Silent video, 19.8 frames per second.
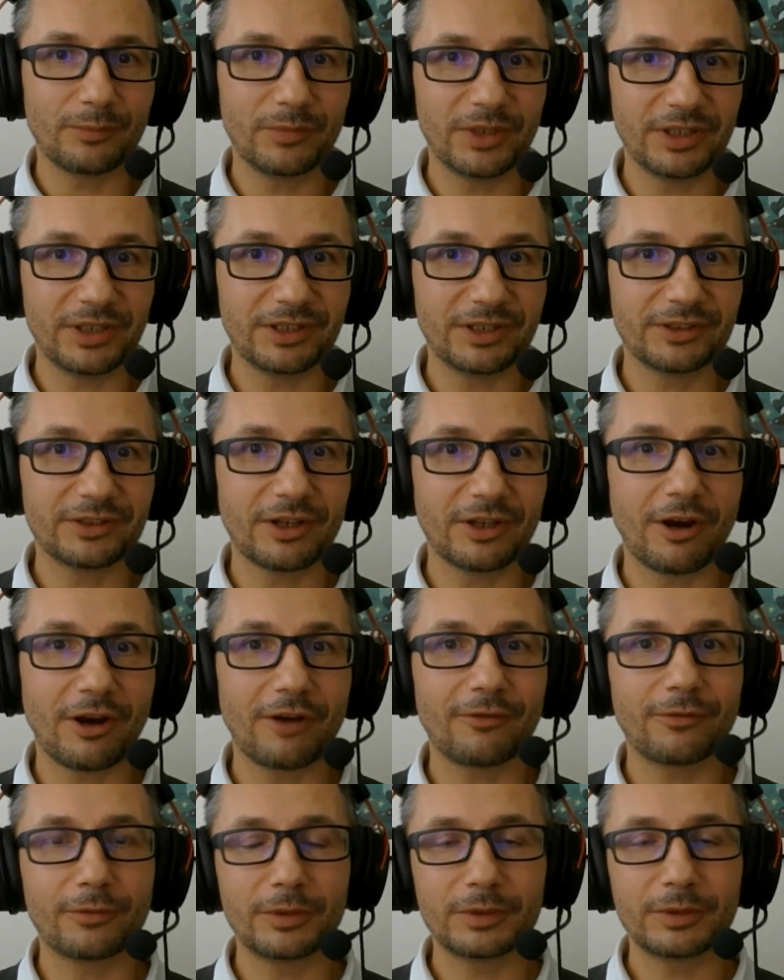meaning there
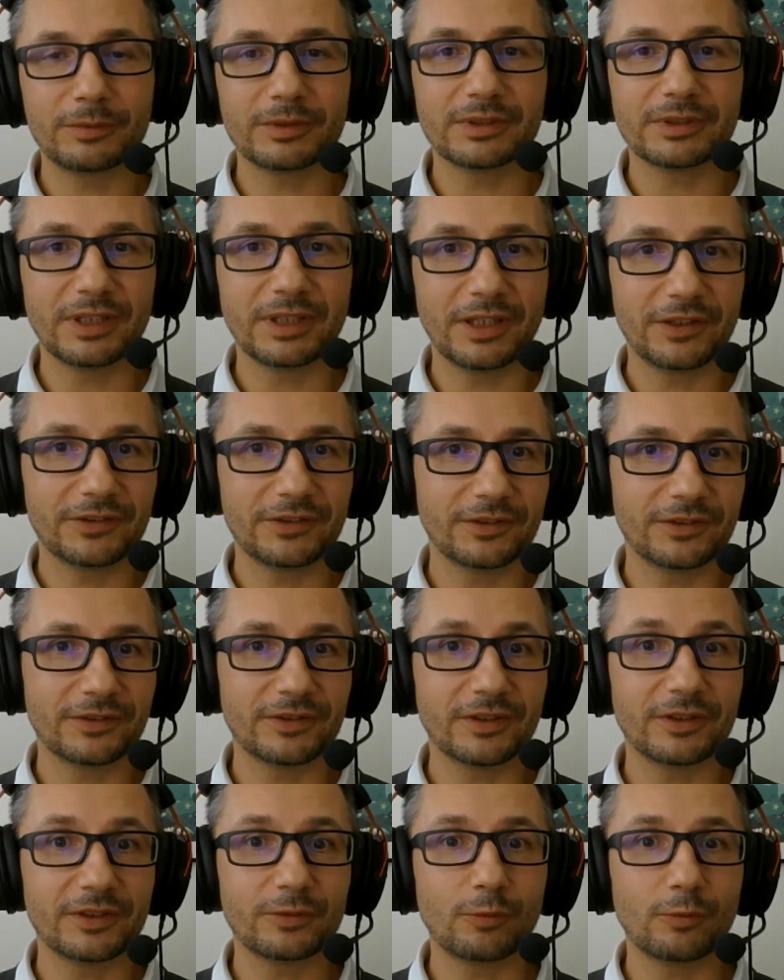are frequently
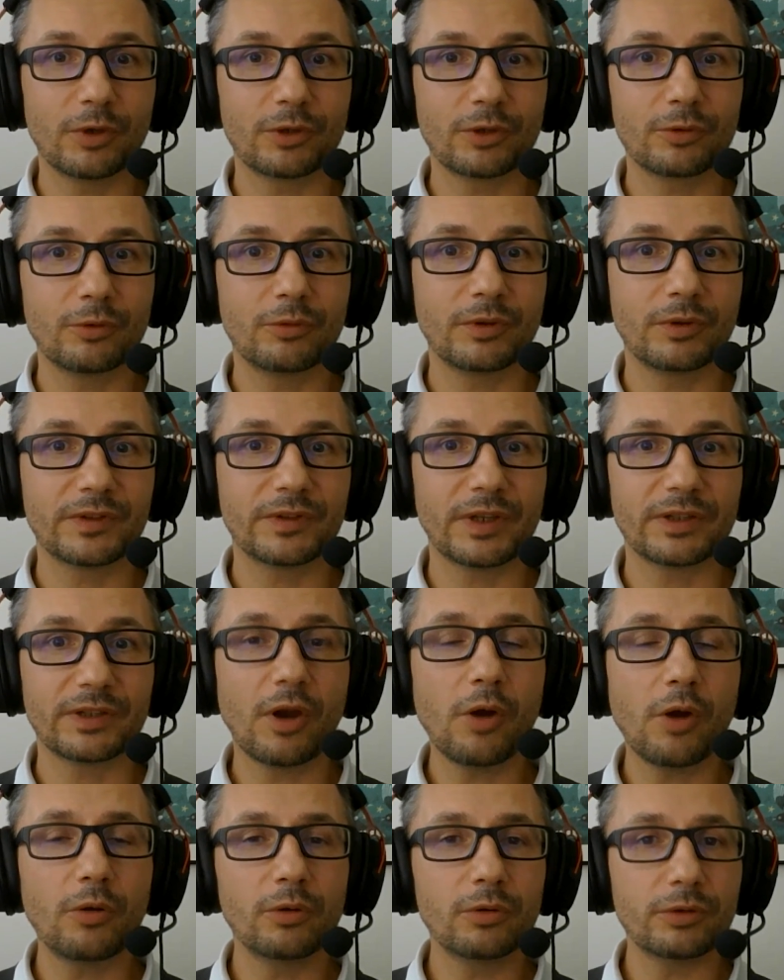instances where Google says,
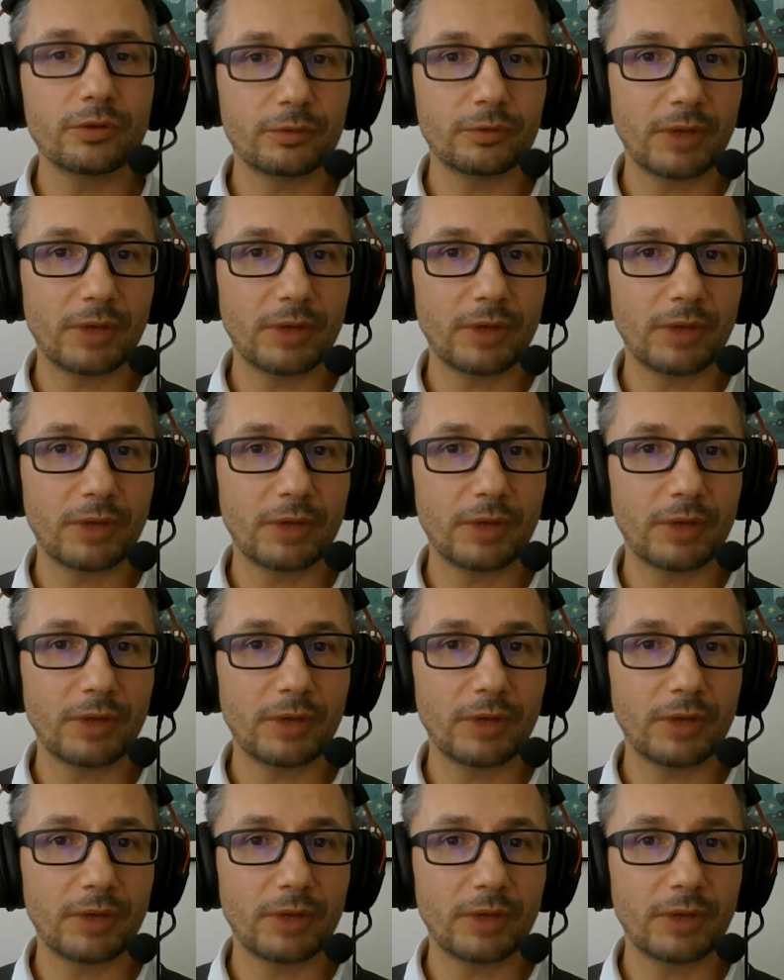oh, look,